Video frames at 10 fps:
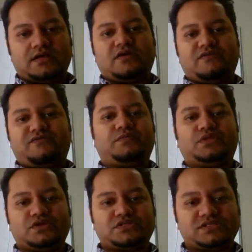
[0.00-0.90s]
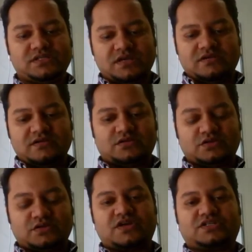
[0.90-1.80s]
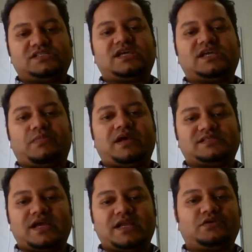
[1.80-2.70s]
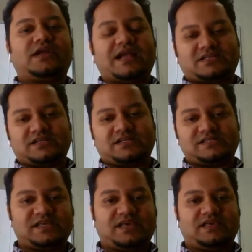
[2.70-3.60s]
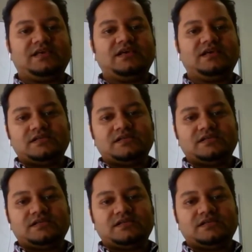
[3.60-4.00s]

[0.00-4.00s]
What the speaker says: if you put those 2 versions side by side, you could actually see